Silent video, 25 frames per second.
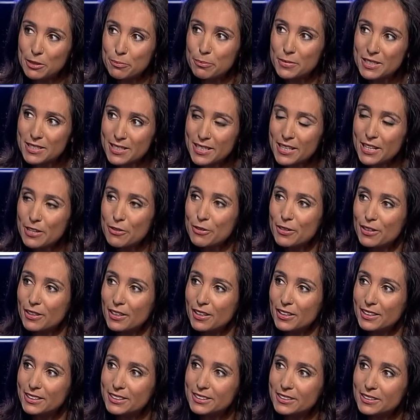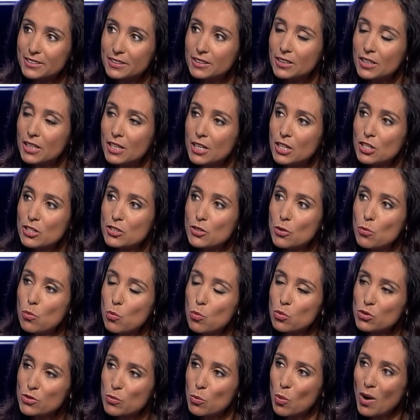materialise. And so
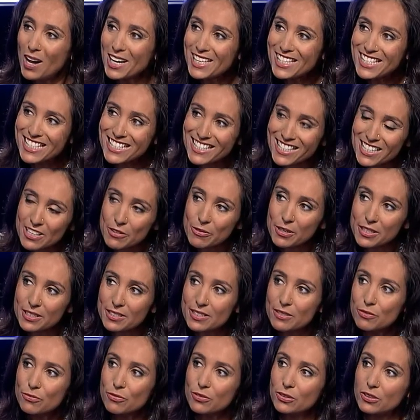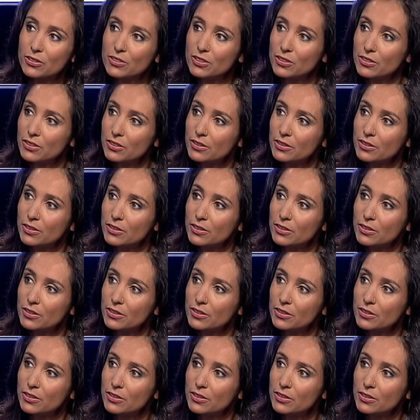why is Syria different?